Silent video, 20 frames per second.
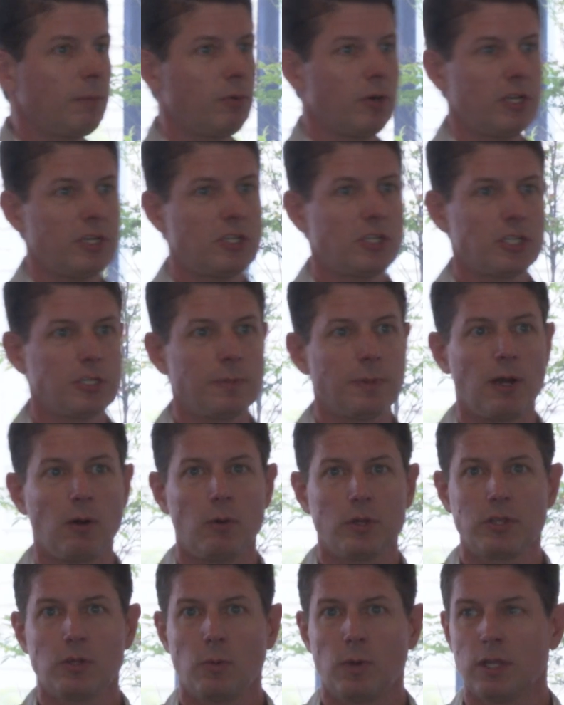predictions about
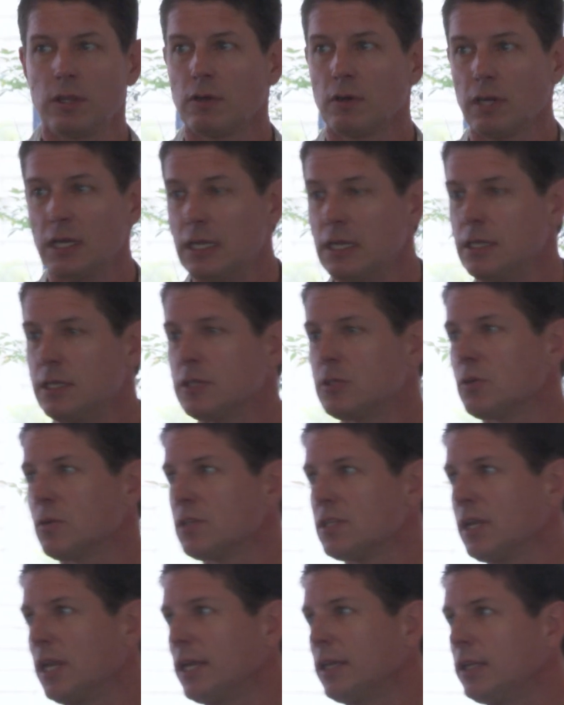what the weather is or
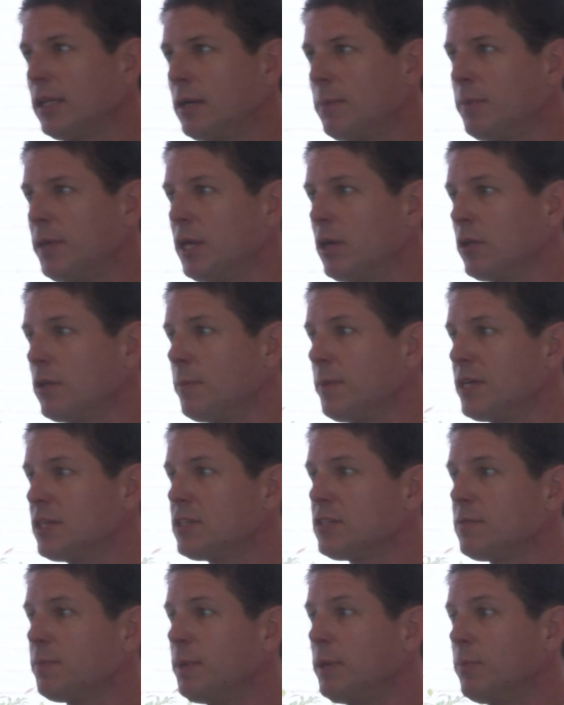is likely to be on the
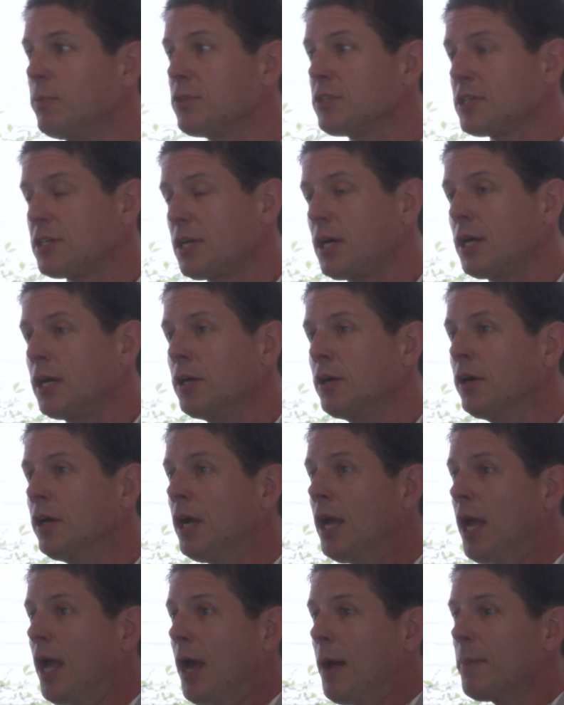basis of people's attire,
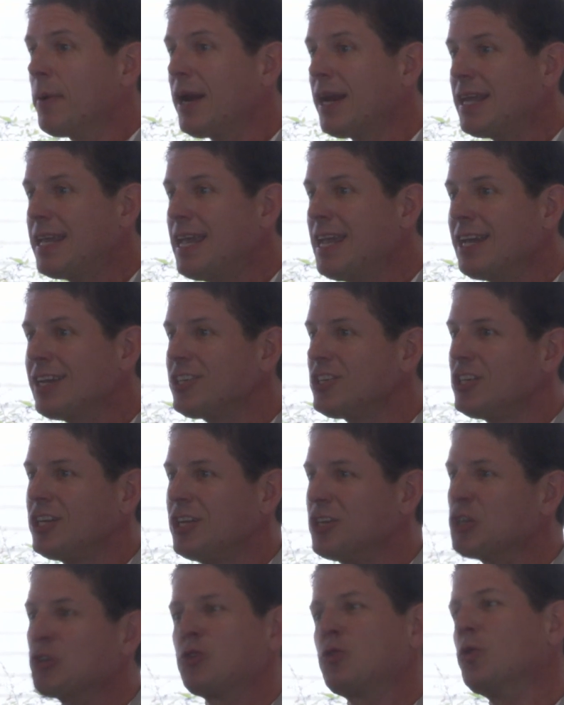but I can't
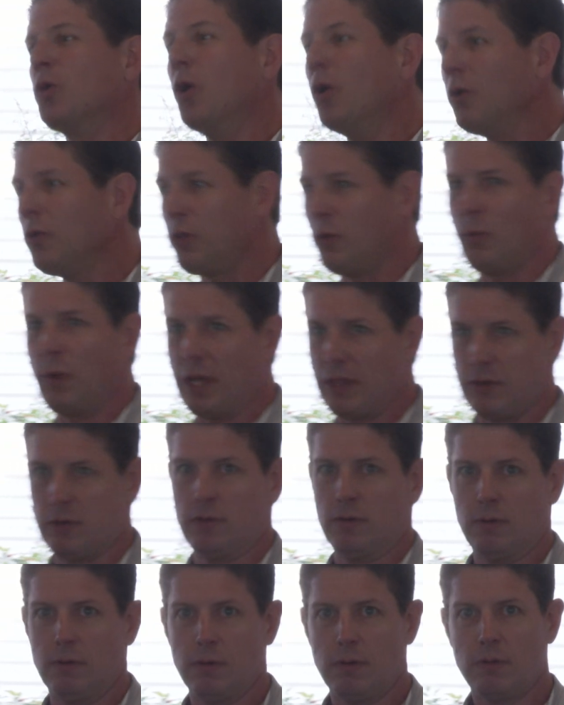control the
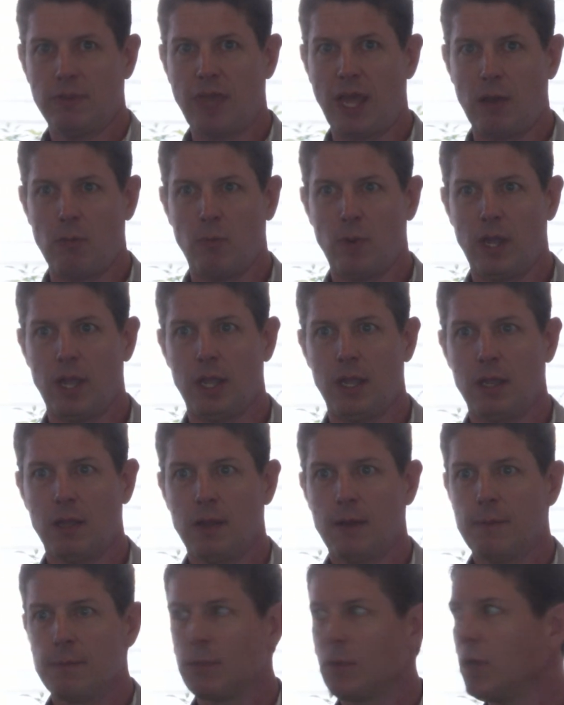weather that way.
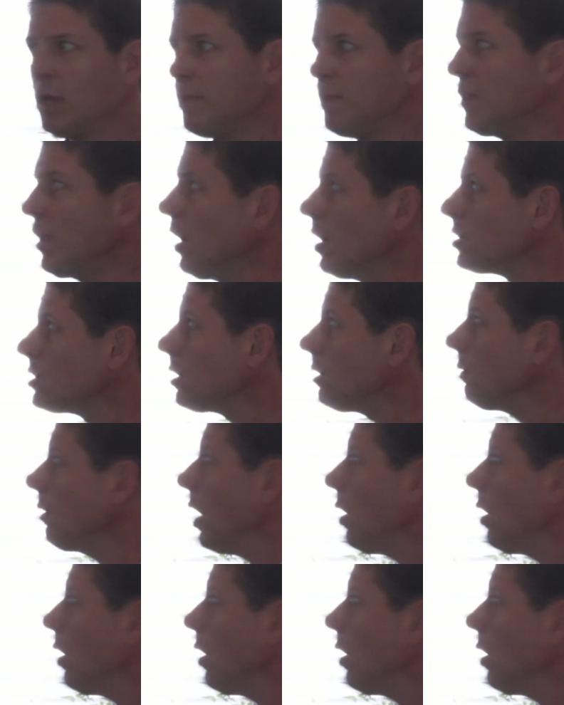Right? So